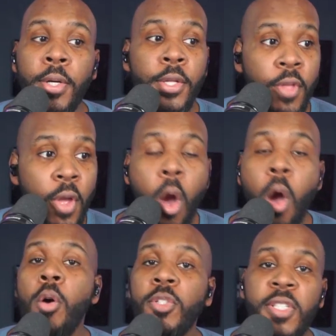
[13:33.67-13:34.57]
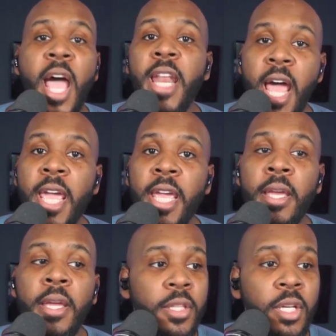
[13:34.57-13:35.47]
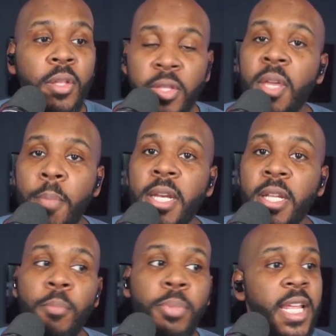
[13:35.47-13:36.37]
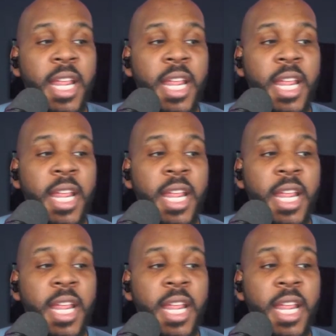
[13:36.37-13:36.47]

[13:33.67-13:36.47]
They're all side-eyeing the amended complaint.